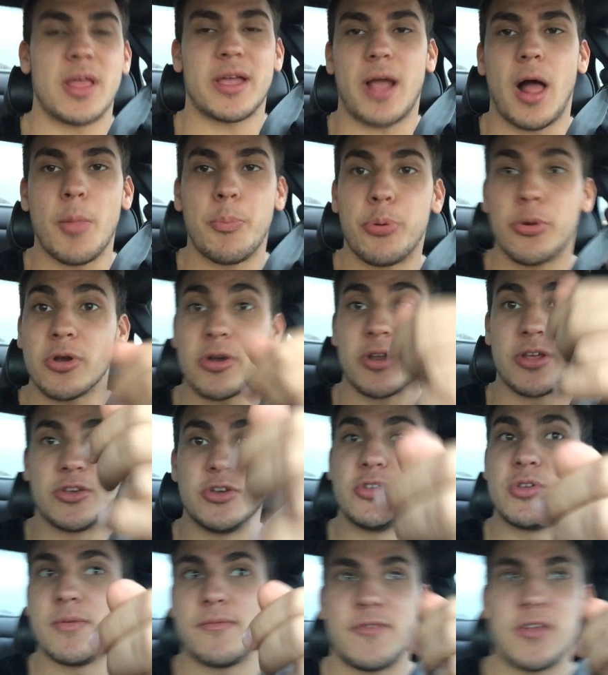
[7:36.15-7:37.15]
Like I'll put on a
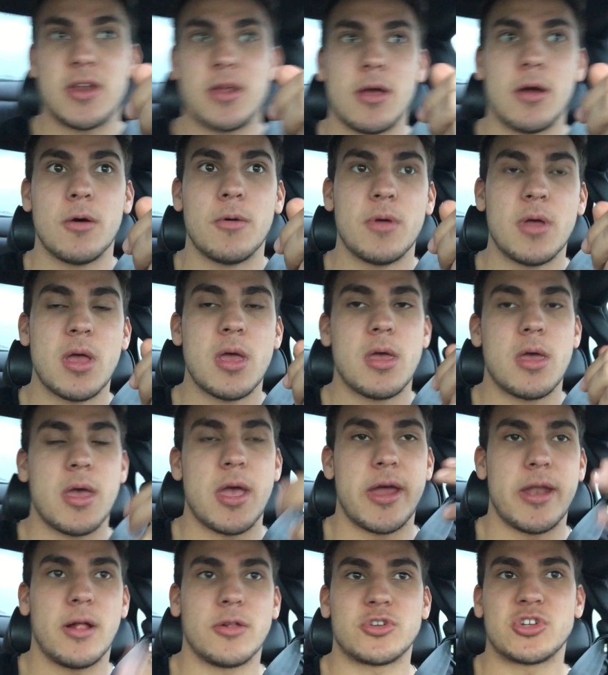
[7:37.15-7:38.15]
YouTube video
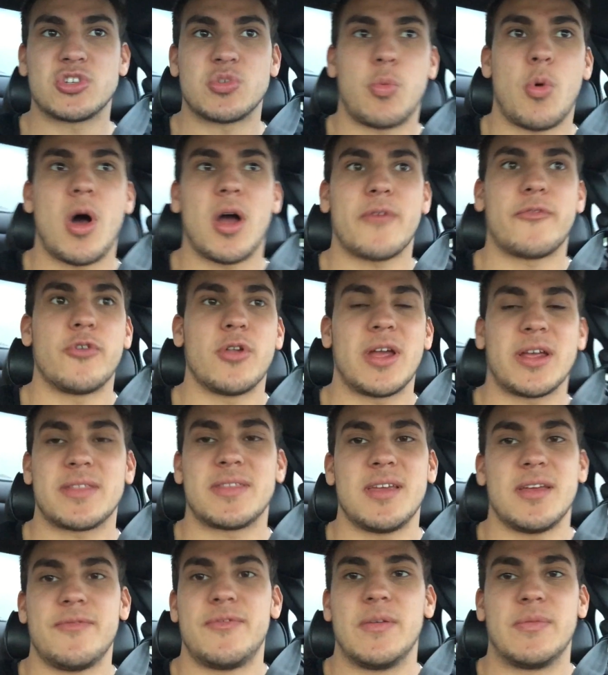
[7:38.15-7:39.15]
and I'll just walk for like
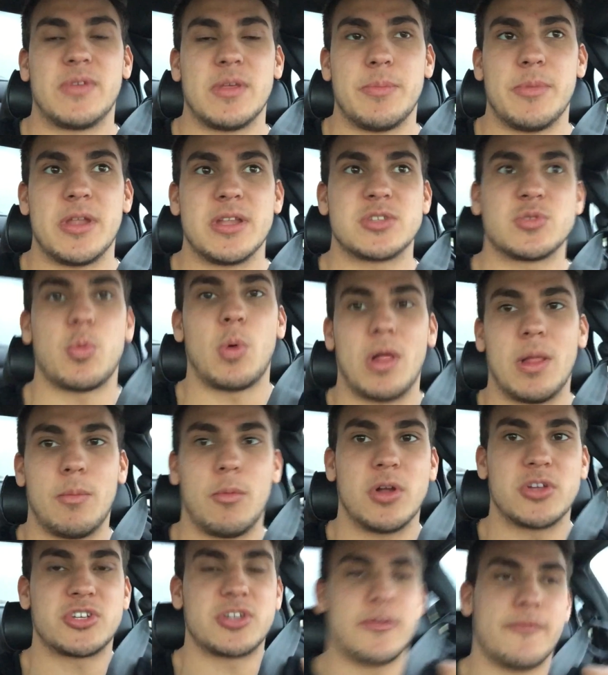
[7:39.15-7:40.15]
10, 15 minutes while
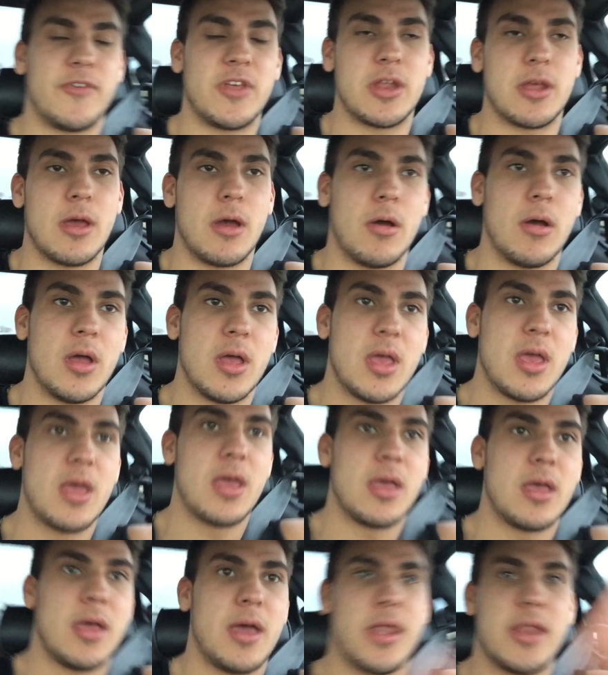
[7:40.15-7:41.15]
I'm watching a video
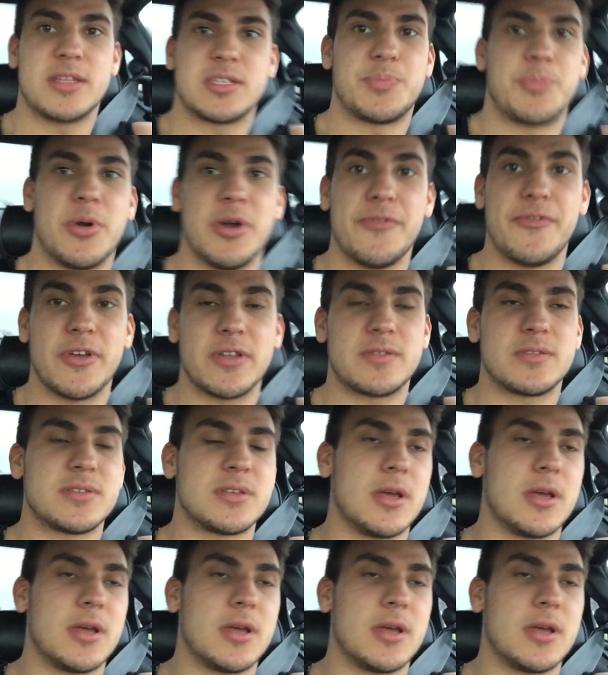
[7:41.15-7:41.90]
and it's perfect.